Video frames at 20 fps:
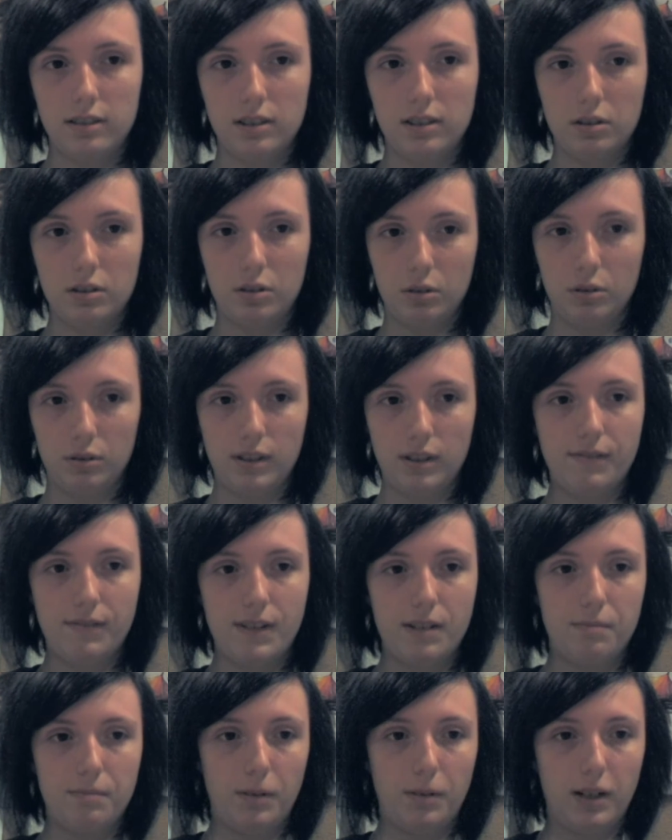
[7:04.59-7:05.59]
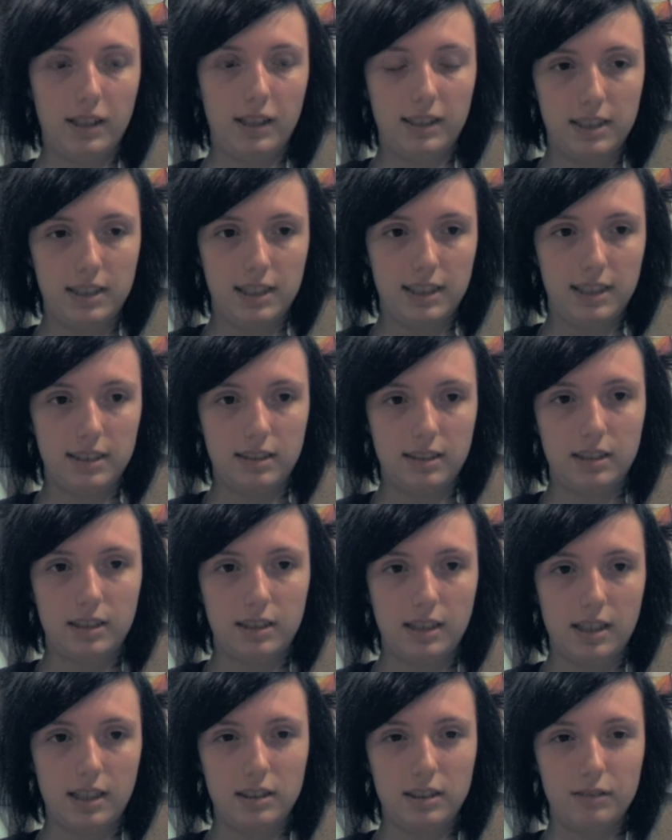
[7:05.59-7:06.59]
The grieving
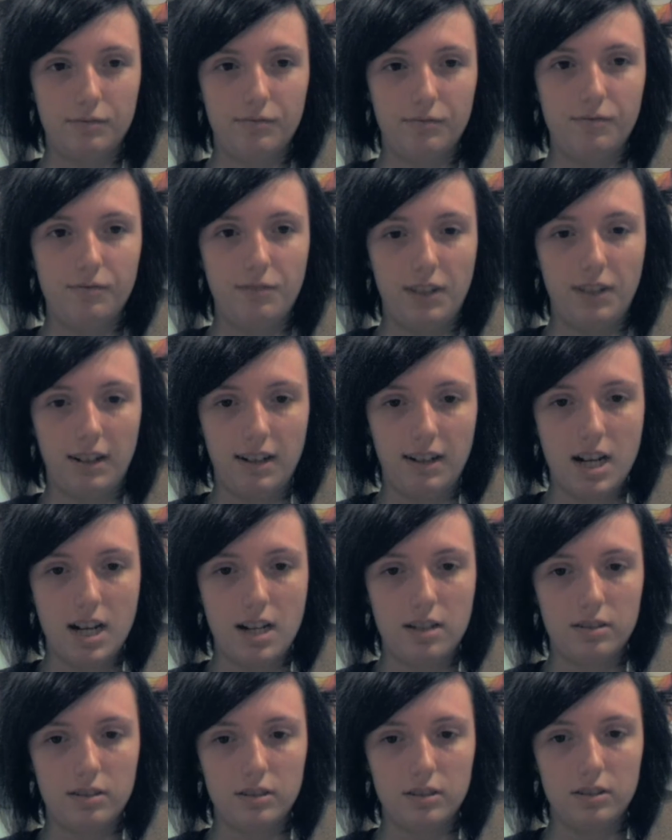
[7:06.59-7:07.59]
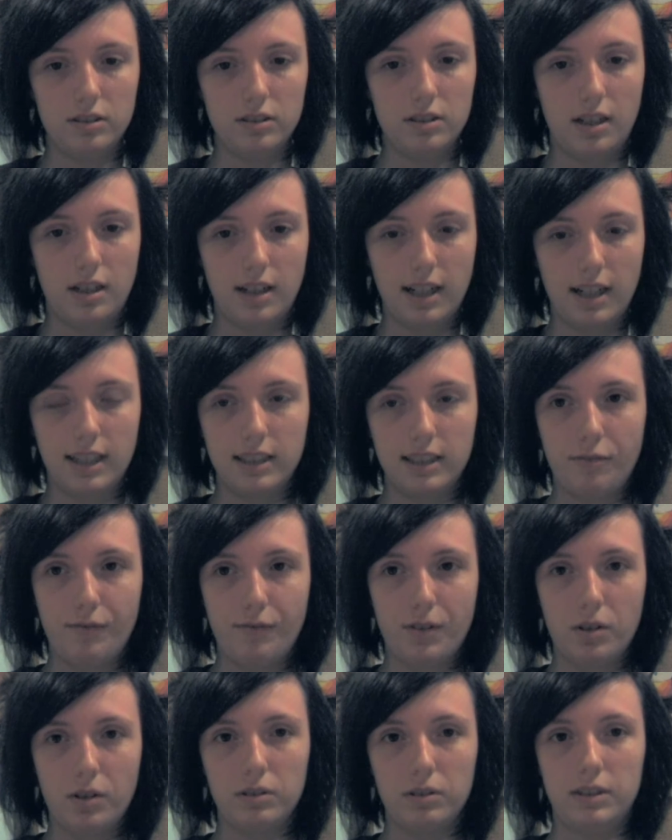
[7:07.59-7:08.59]
process is very long and
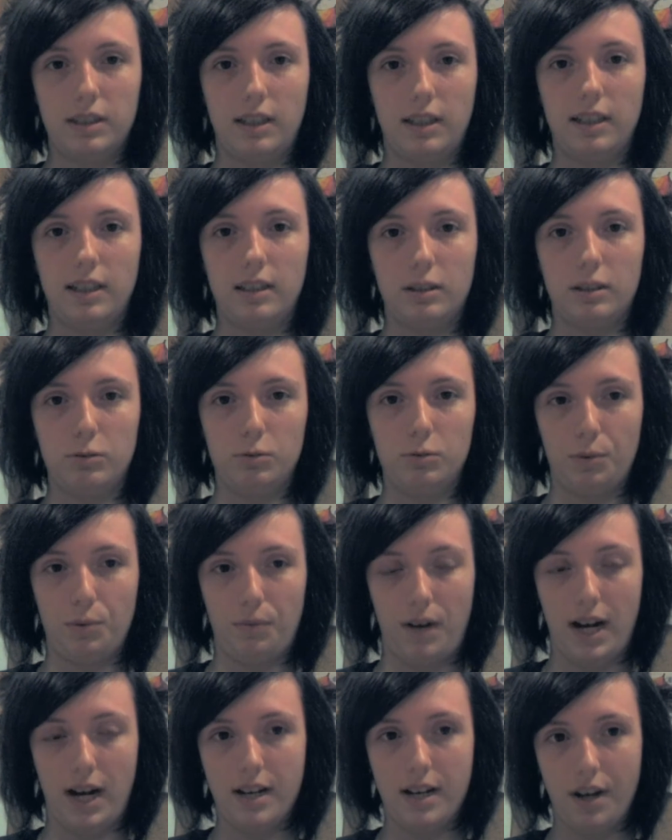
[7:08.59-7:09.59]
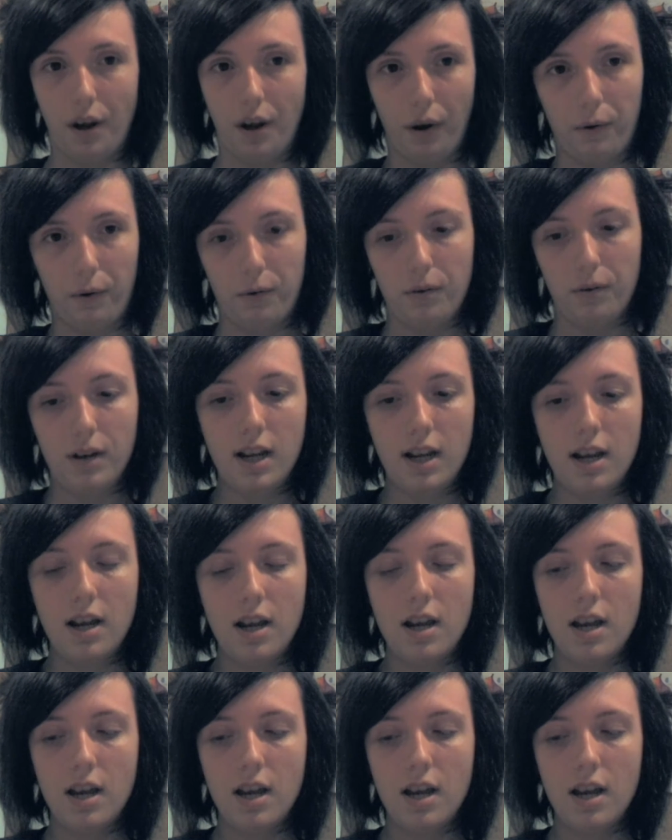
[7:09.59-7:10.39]
difficult to get through, I know.